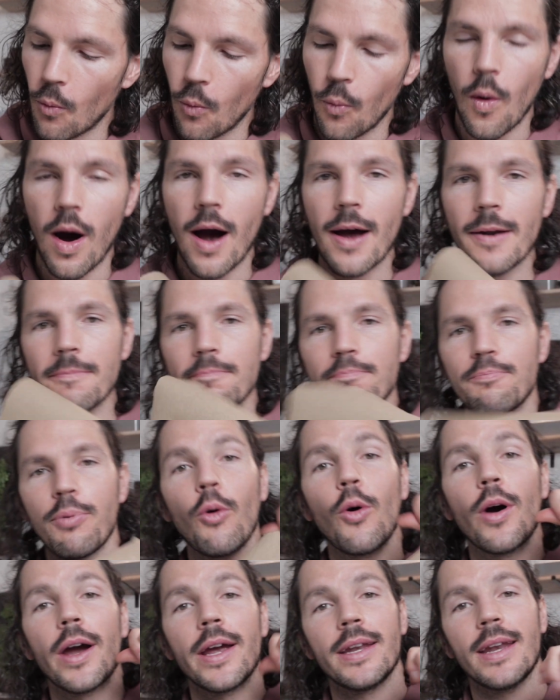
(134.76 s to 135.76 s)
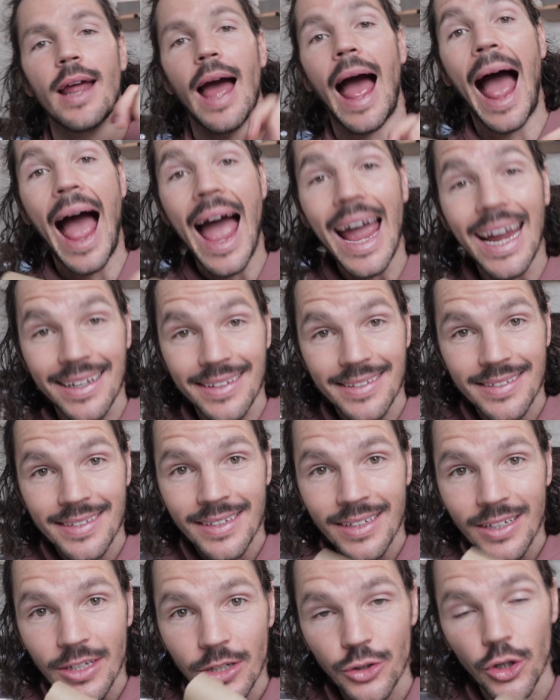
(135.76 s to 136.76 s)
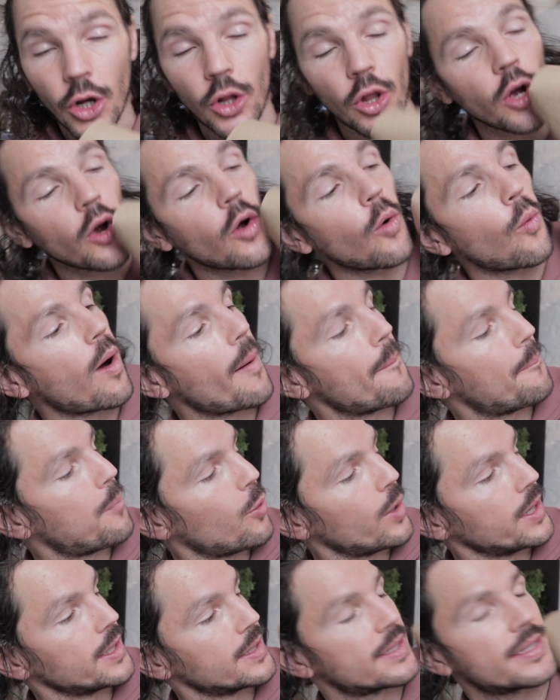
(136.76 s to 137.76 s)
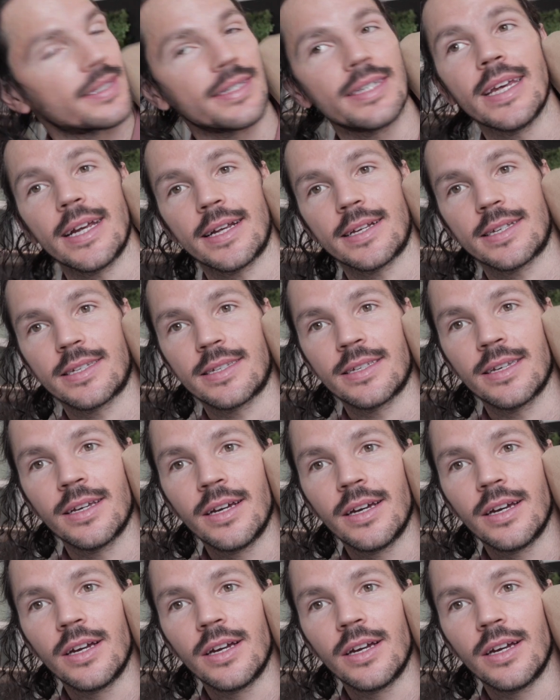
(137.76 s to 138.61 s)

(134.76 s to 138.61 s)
1.8, no longer 1.6